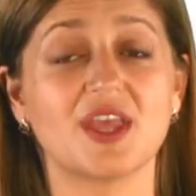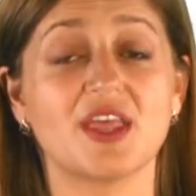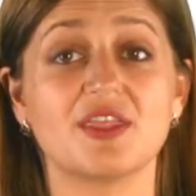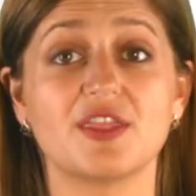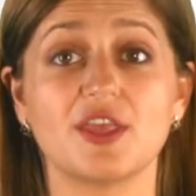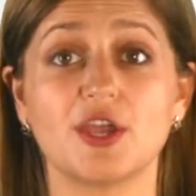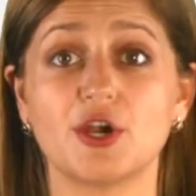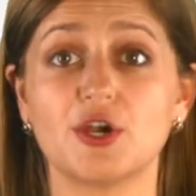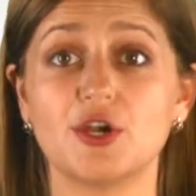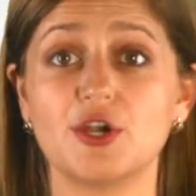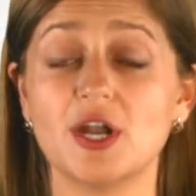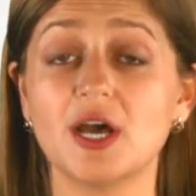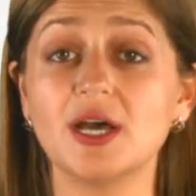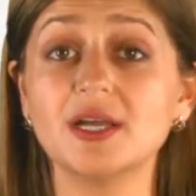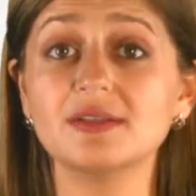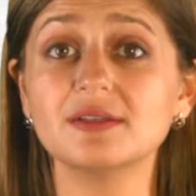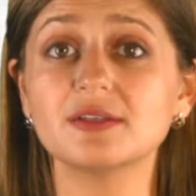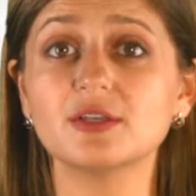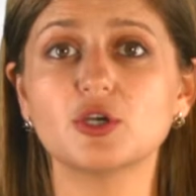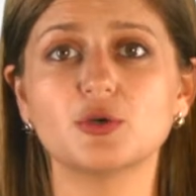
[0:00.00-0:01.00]
They are
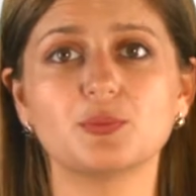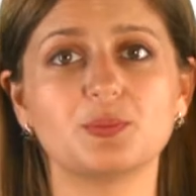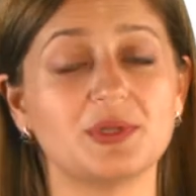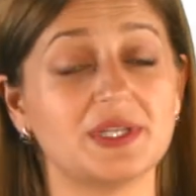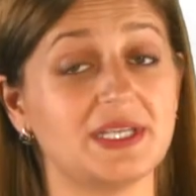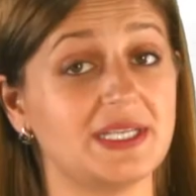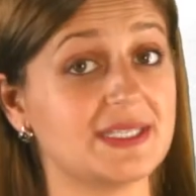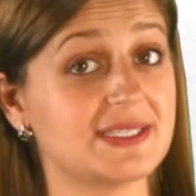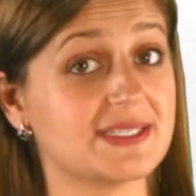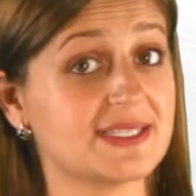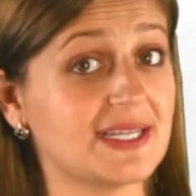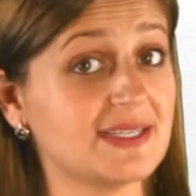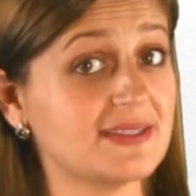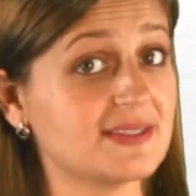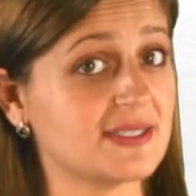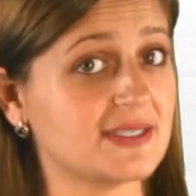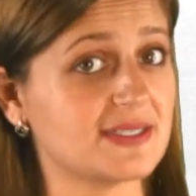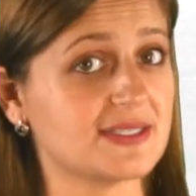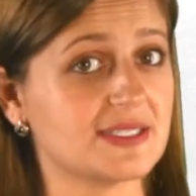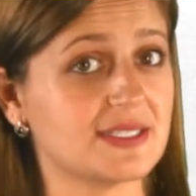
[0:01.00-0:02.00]
not complete
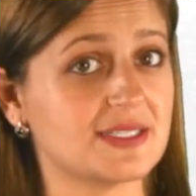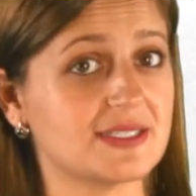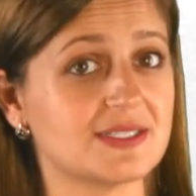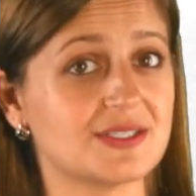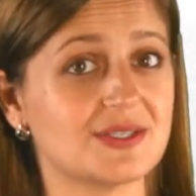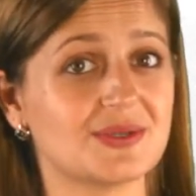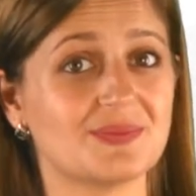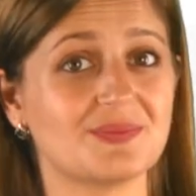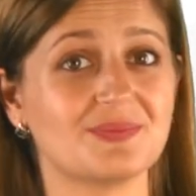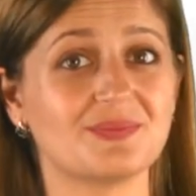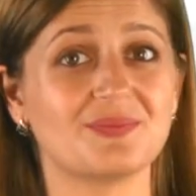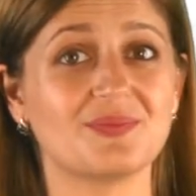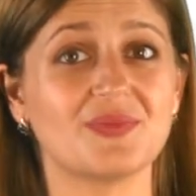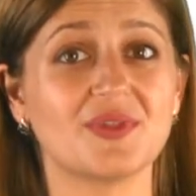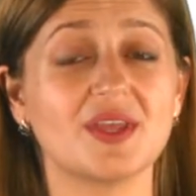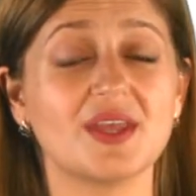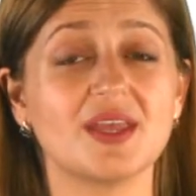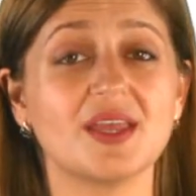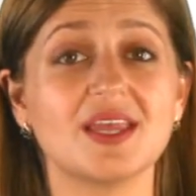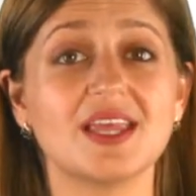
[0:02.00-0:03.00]
sentences.
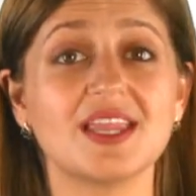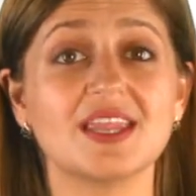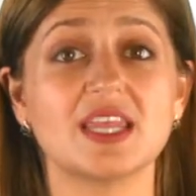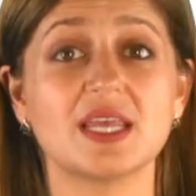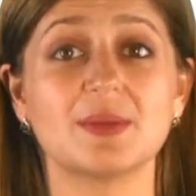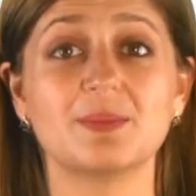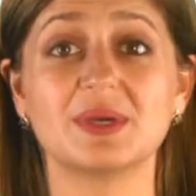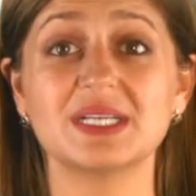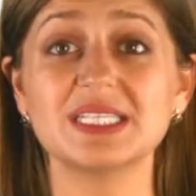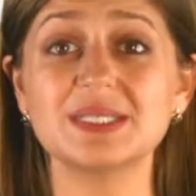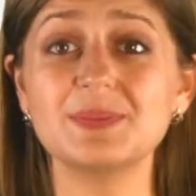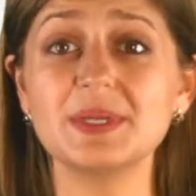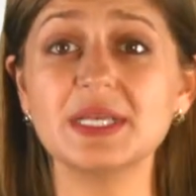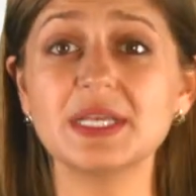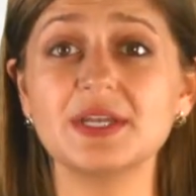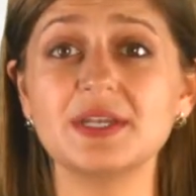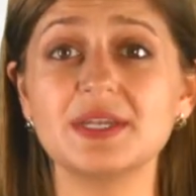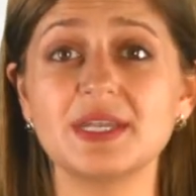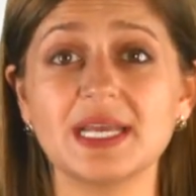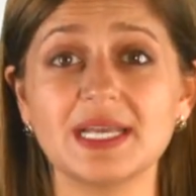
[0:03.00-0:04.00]
They must be
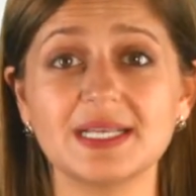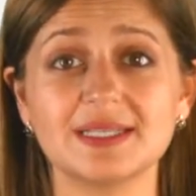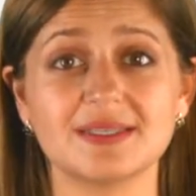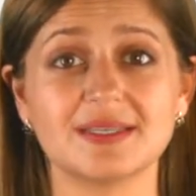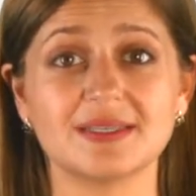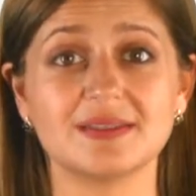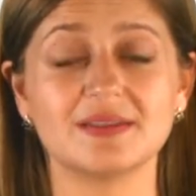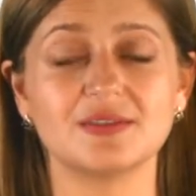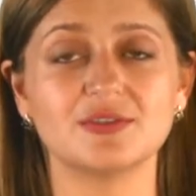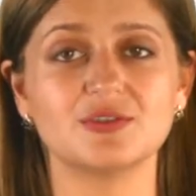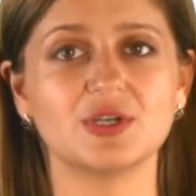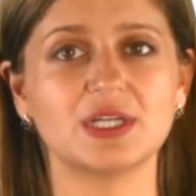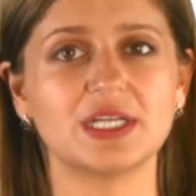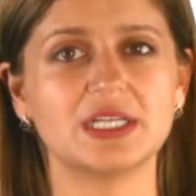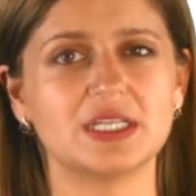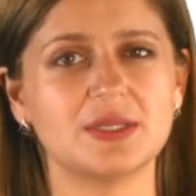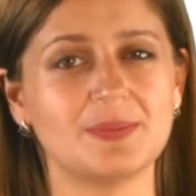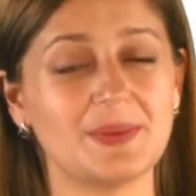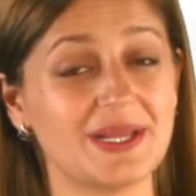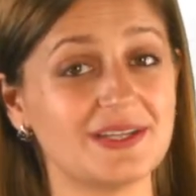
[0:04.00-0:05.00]
connected to an
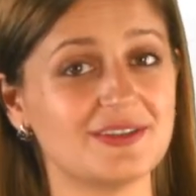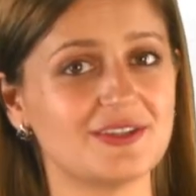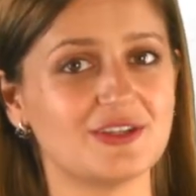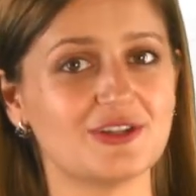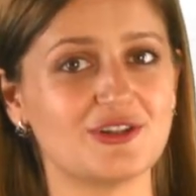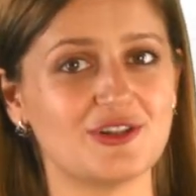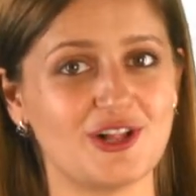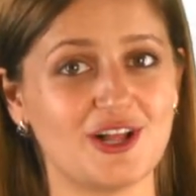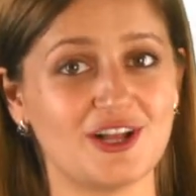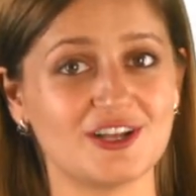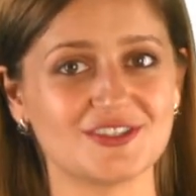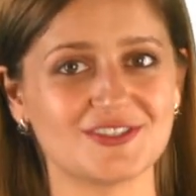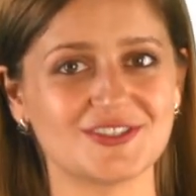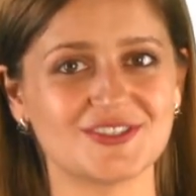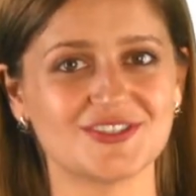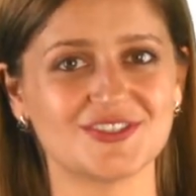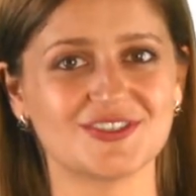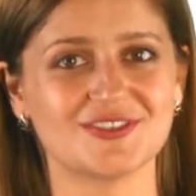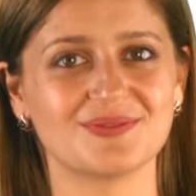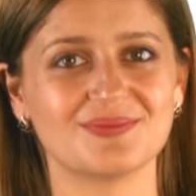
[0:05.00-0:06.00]
independent clause.